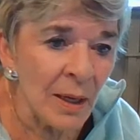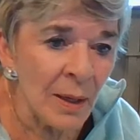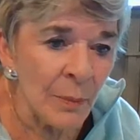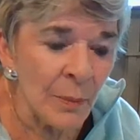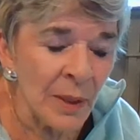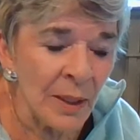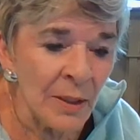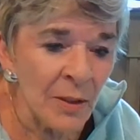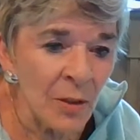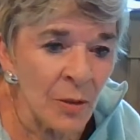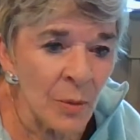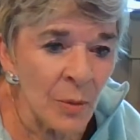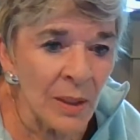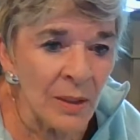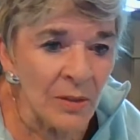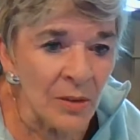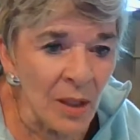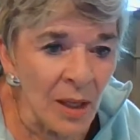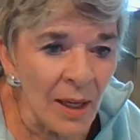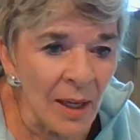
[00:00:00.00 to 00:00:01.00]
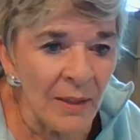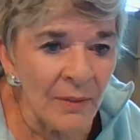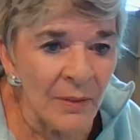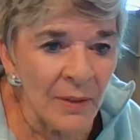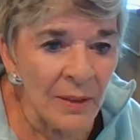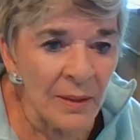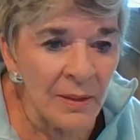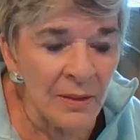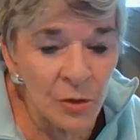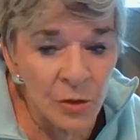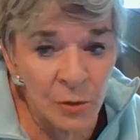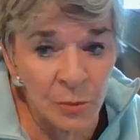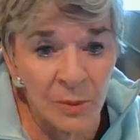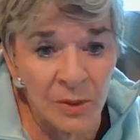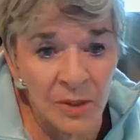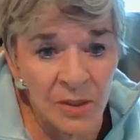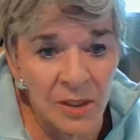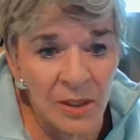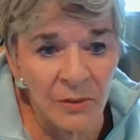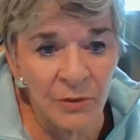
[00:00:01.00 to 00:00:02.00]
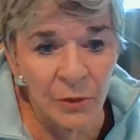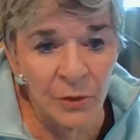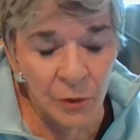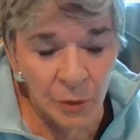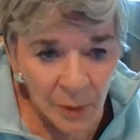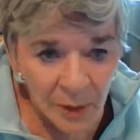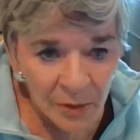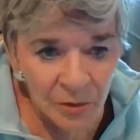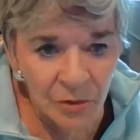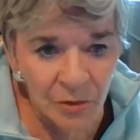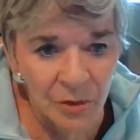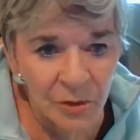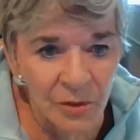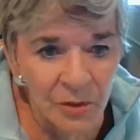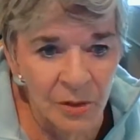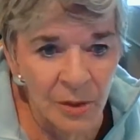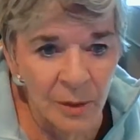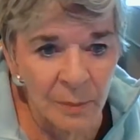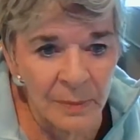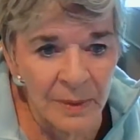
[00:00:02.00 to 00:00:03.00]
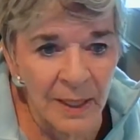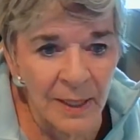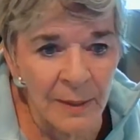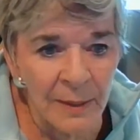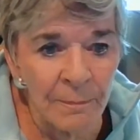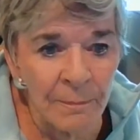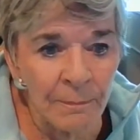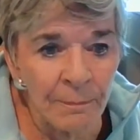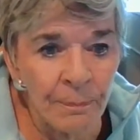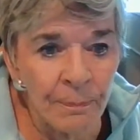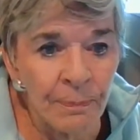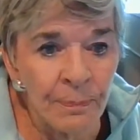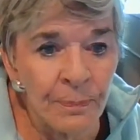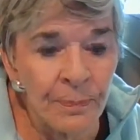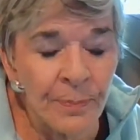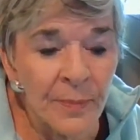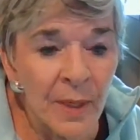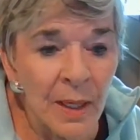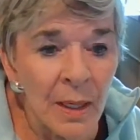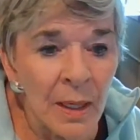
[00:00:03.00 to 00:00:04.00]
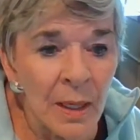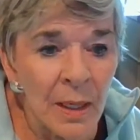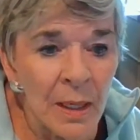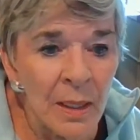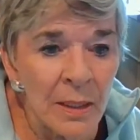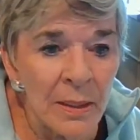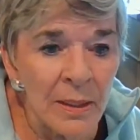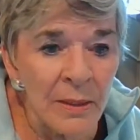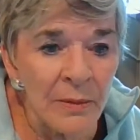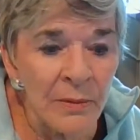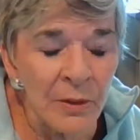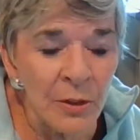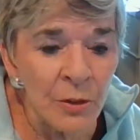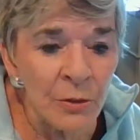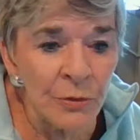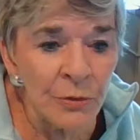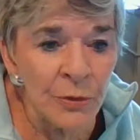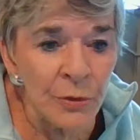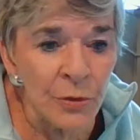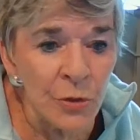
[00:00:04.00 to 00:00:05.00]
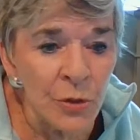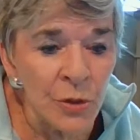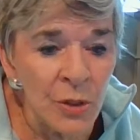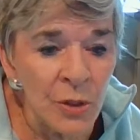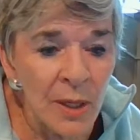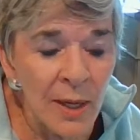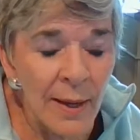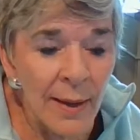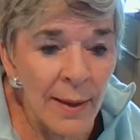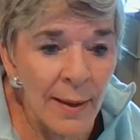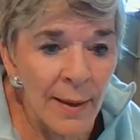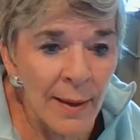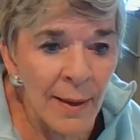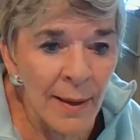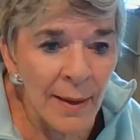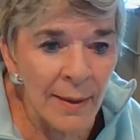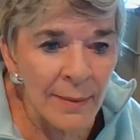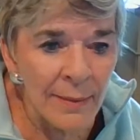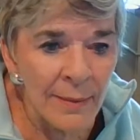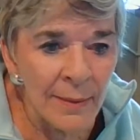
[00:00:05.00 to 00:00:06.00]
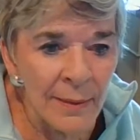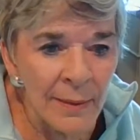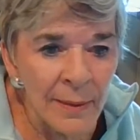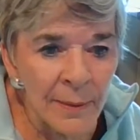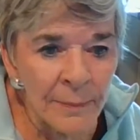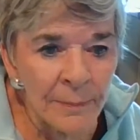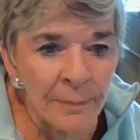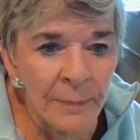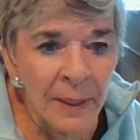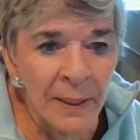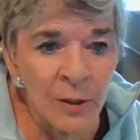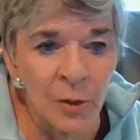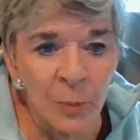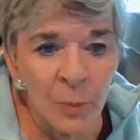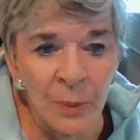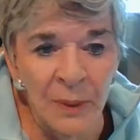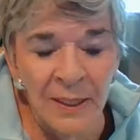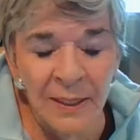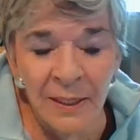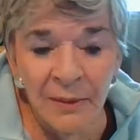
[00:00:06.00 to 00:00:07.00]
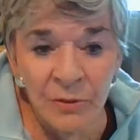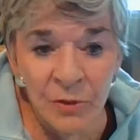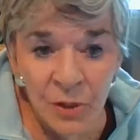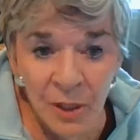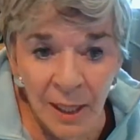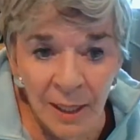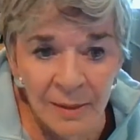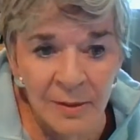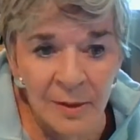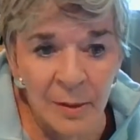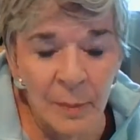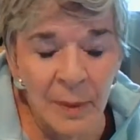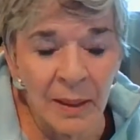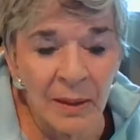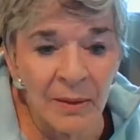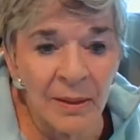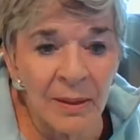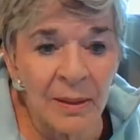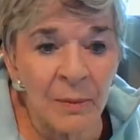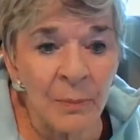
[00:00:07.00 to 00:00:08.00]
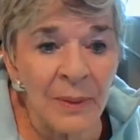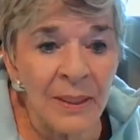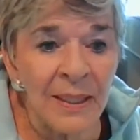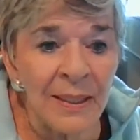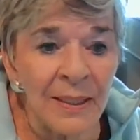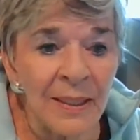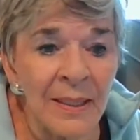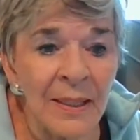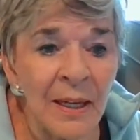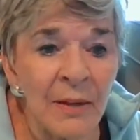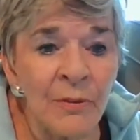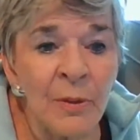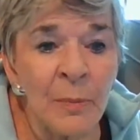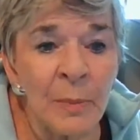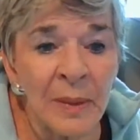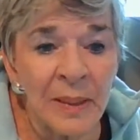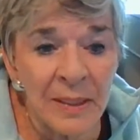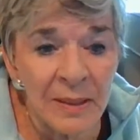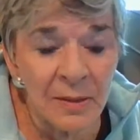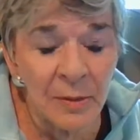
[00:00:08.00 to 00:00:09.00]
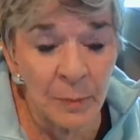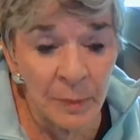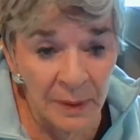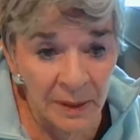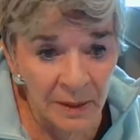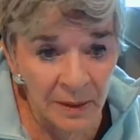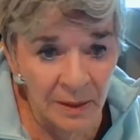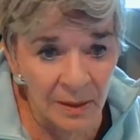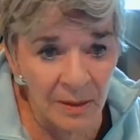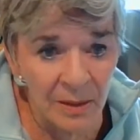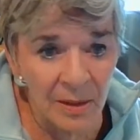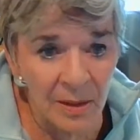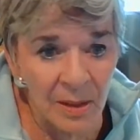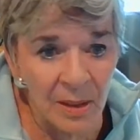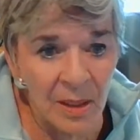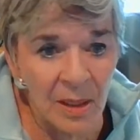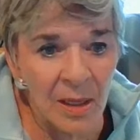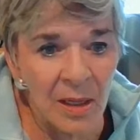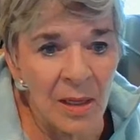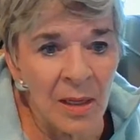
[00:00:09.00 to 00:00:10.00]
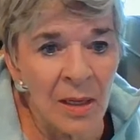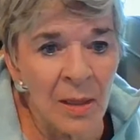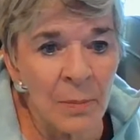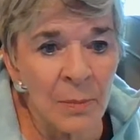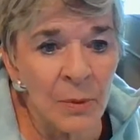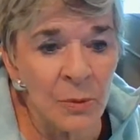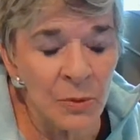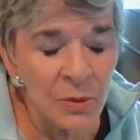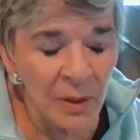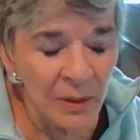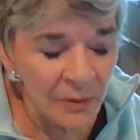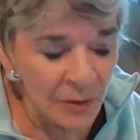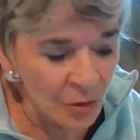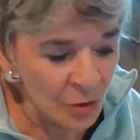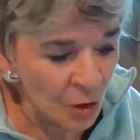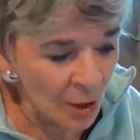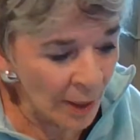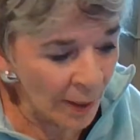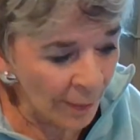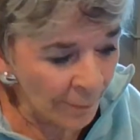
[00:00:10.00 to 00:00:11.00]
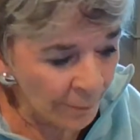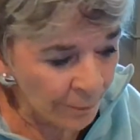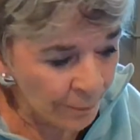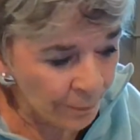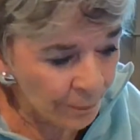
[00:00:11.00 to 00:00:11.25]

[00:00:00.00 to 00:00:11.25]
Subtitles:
I want to go on live and just receive your questions someday in the near future. And I hope we can have chats about it and we can get everybody's opinion who's on the chat.